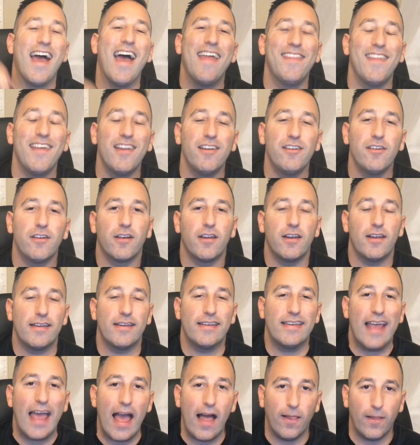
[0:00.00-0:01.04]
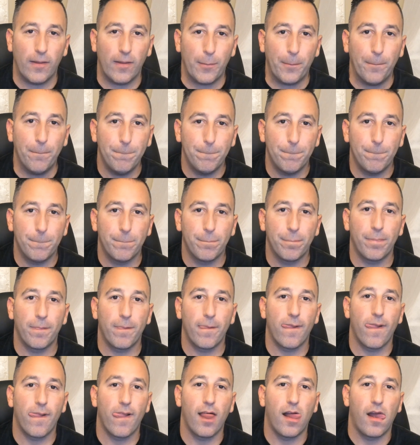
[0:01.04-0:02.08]
And then you're going to tell him
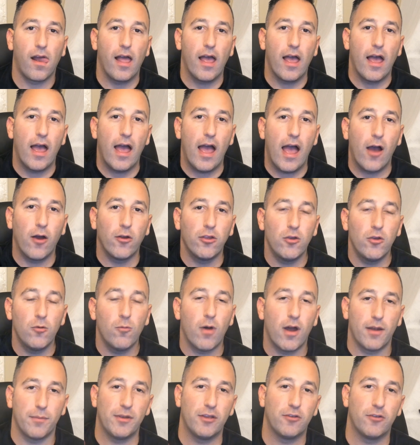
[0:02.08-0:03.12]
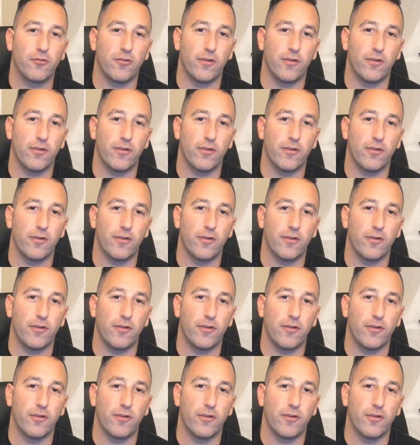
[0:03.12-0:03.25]
how you want to be